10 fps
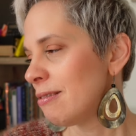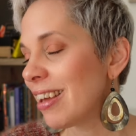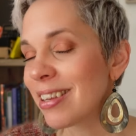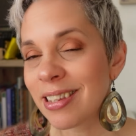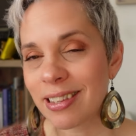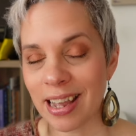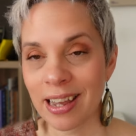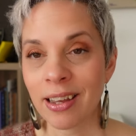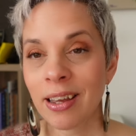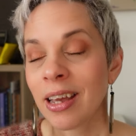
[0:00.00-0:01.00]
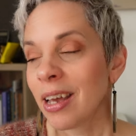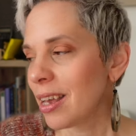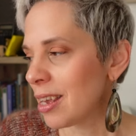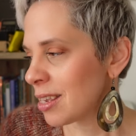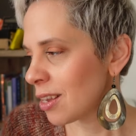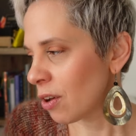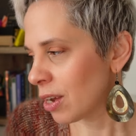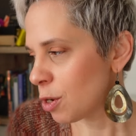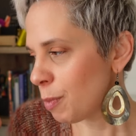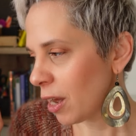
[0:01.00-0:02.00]
this thing is
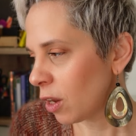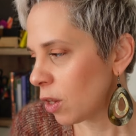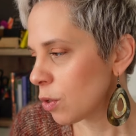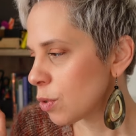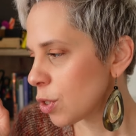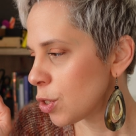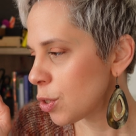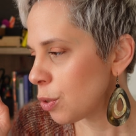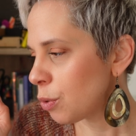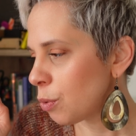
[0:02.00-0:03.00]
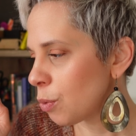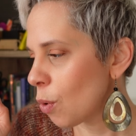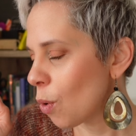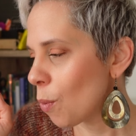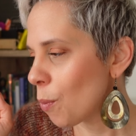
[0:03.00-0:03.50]
going to be close to